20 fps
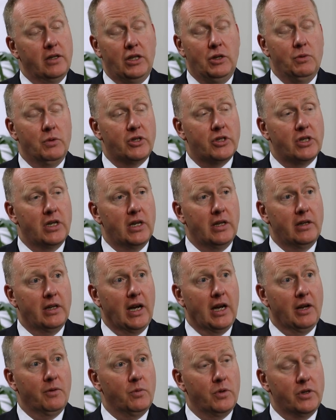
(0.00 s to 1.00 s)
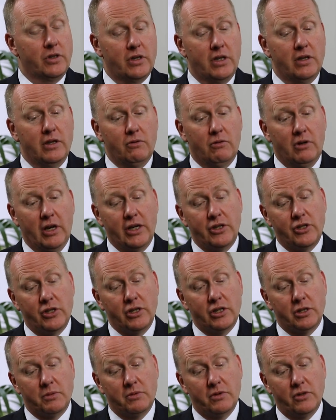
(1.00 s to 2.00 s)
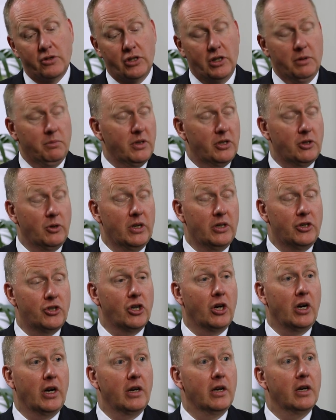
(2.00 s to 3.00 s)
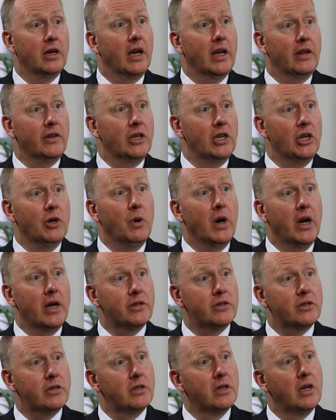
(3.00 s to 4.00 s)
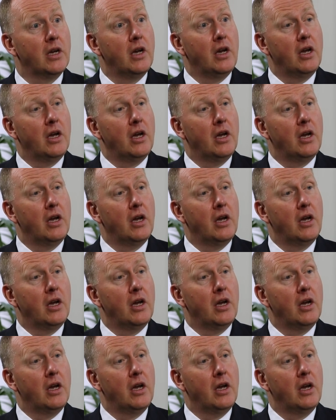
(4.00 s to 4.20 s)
you were seeing that was in the relationship between China and the US.